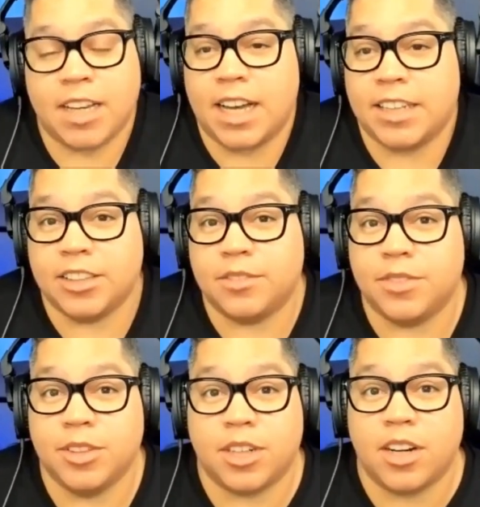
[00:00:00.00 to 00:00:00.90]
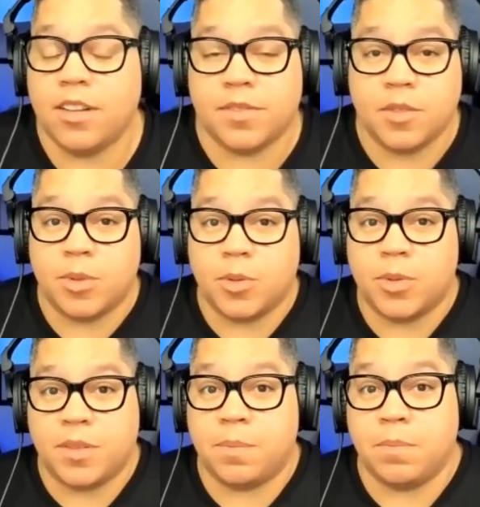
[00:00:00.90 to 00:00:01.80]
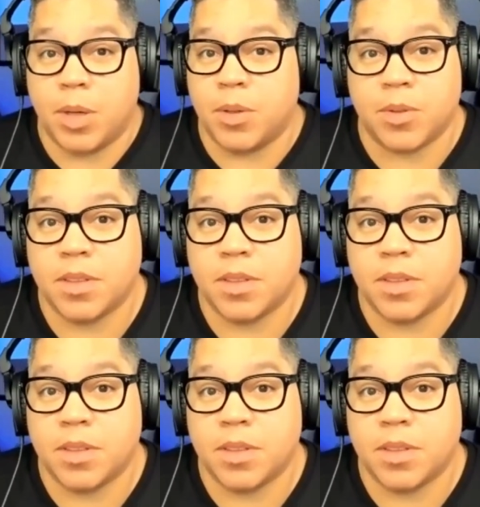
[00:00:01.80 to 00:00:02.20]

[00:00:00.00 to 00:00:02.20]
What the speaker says: I just feel comfortable with both.